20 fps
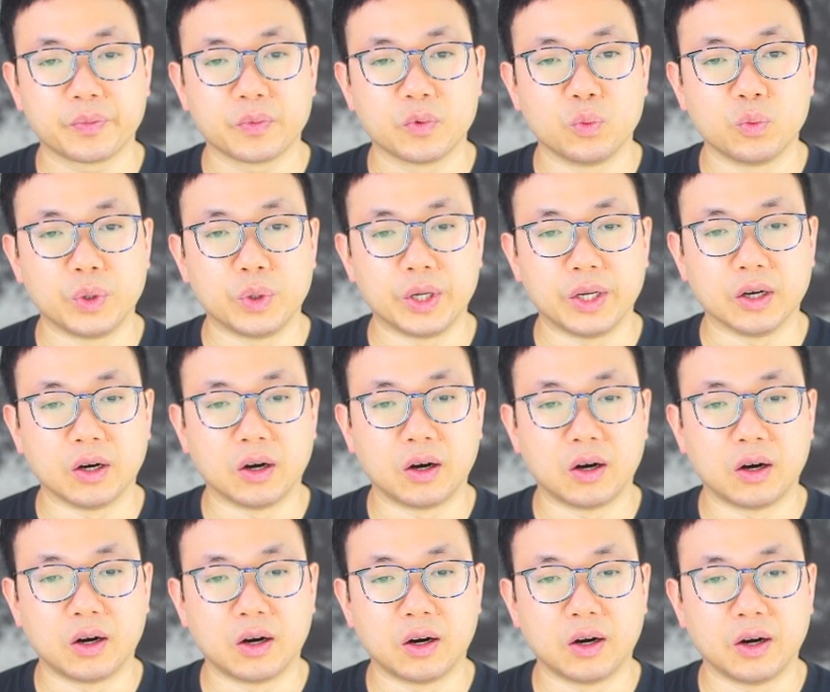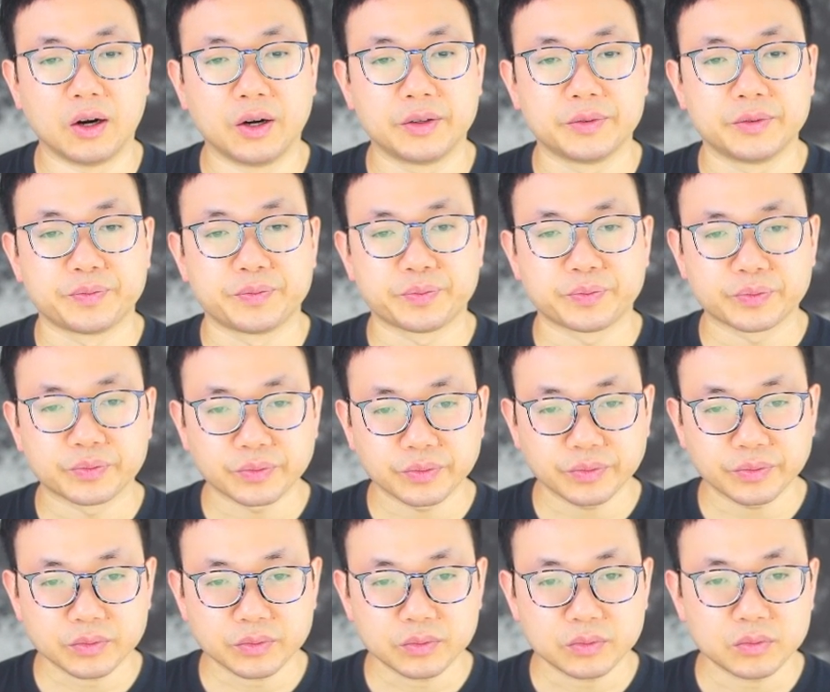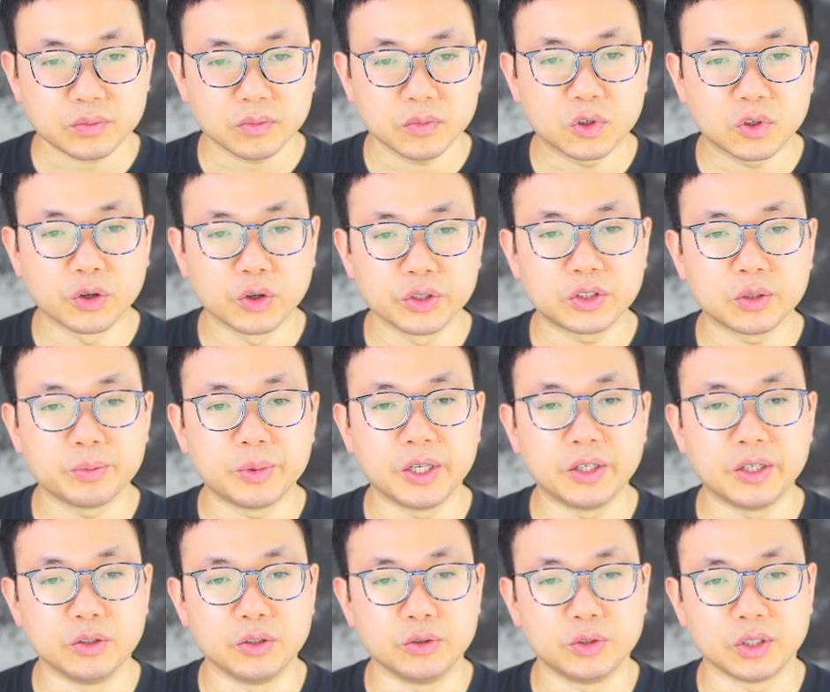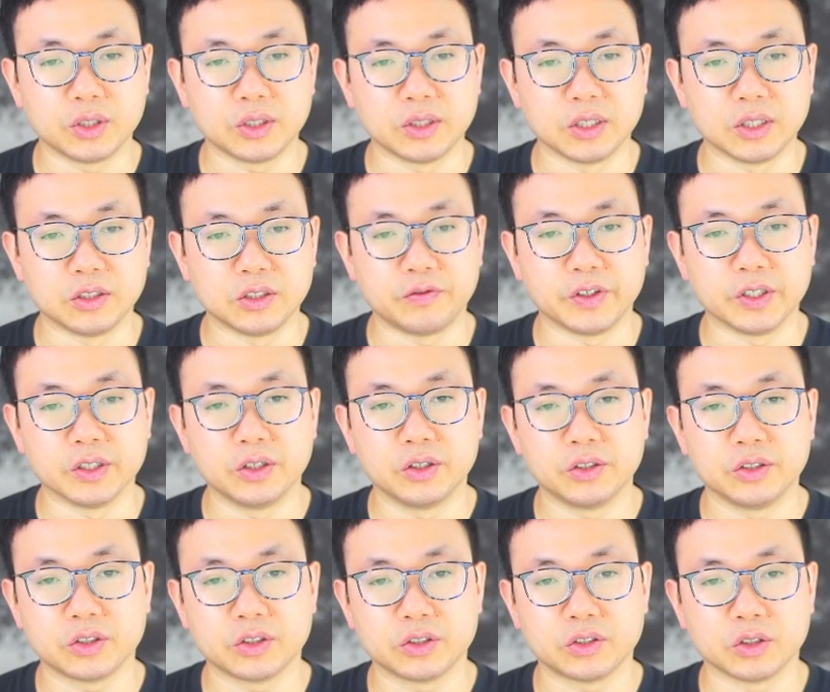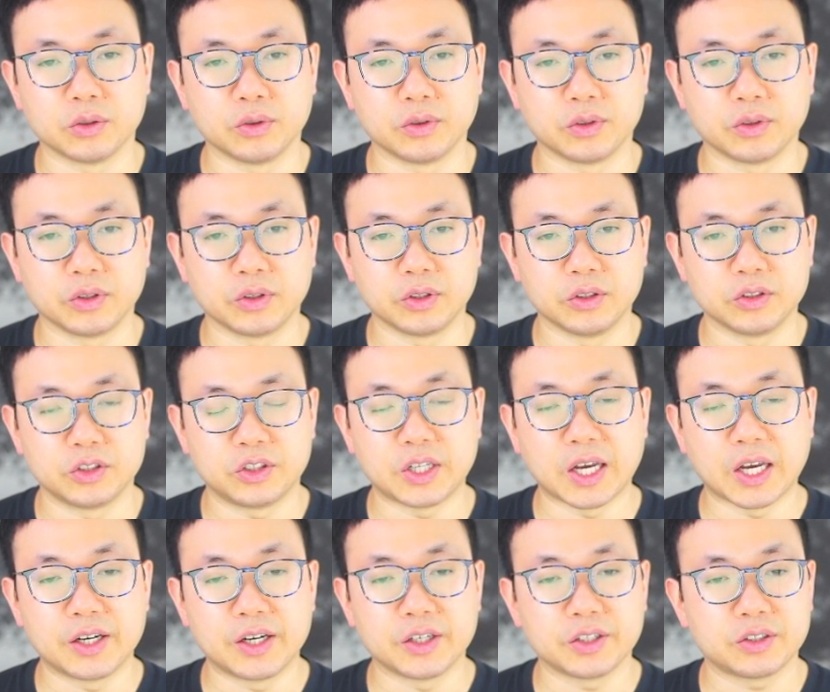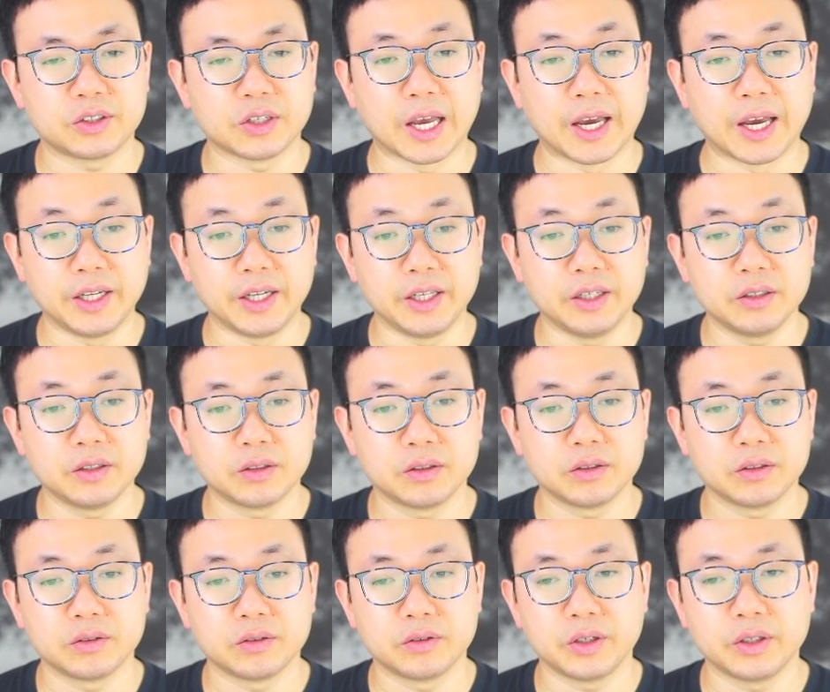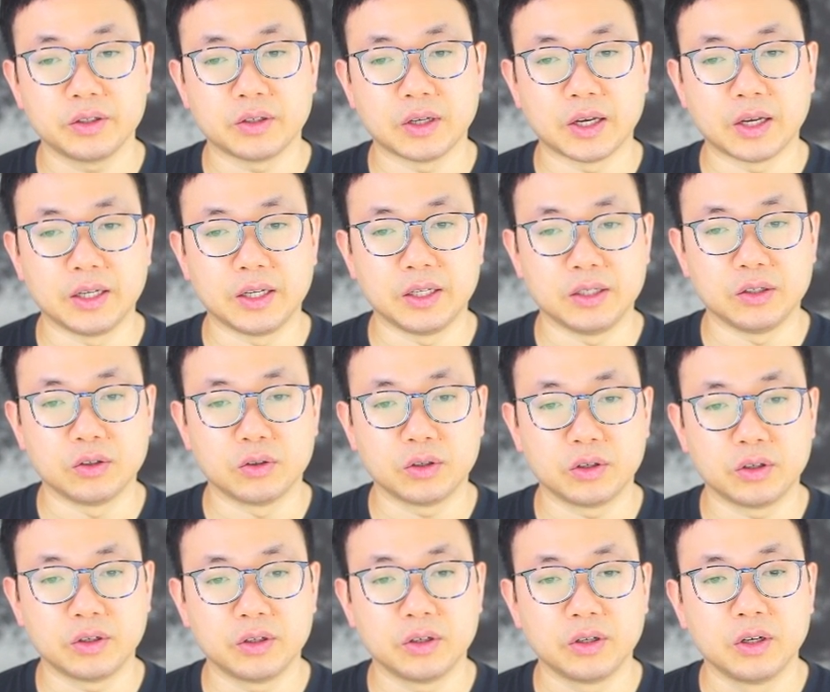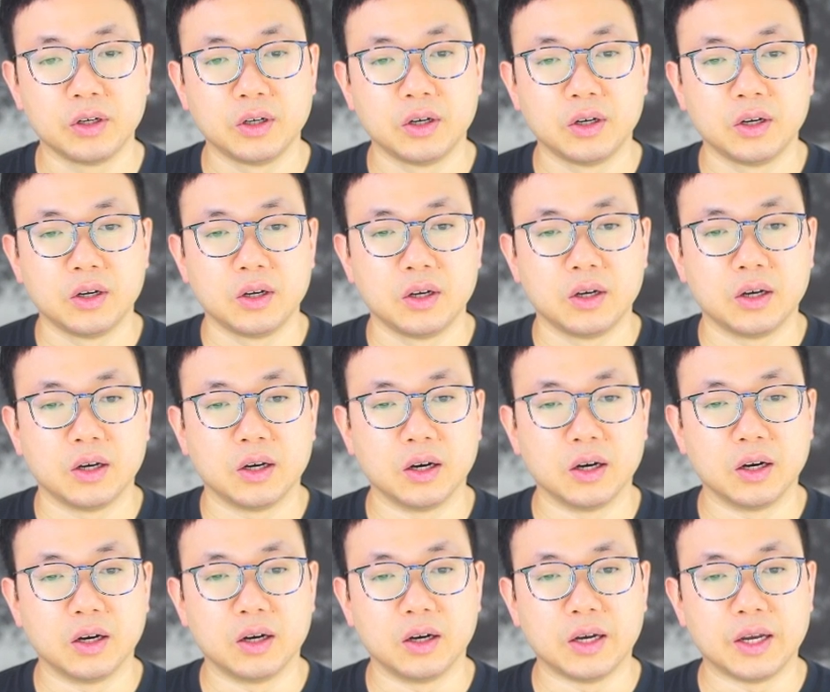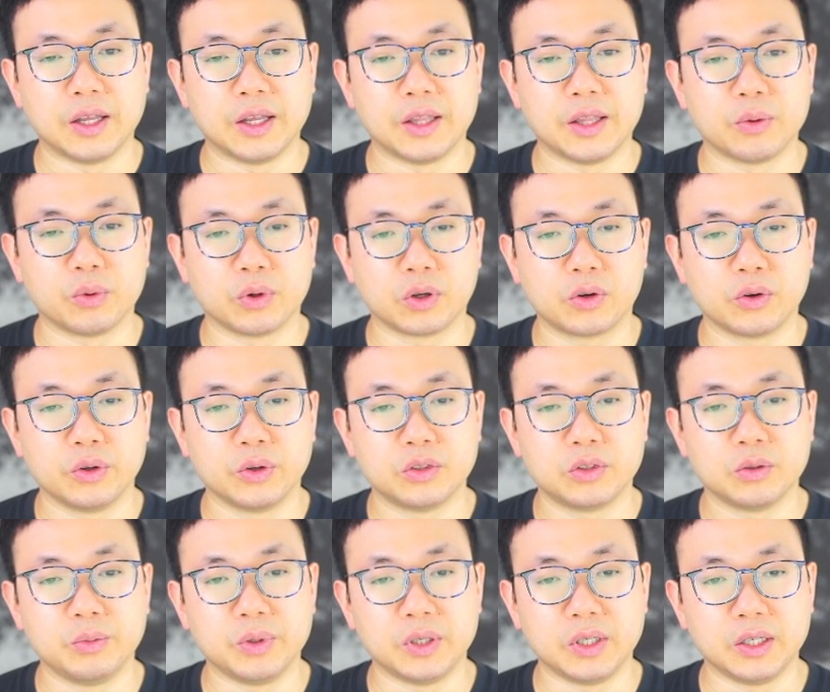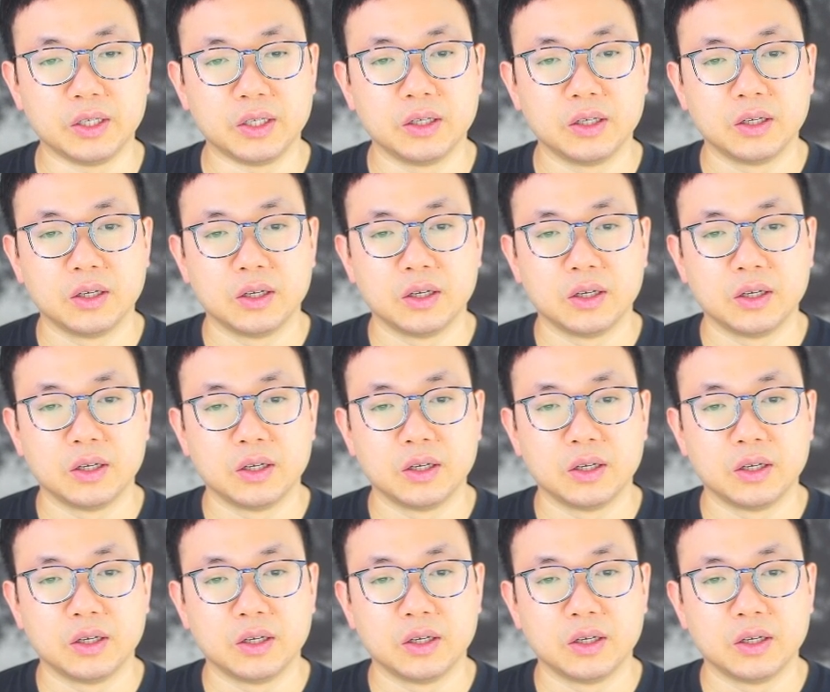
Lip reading: we are going to be using these fields. So we're status any, right? Any order. And then we're going to be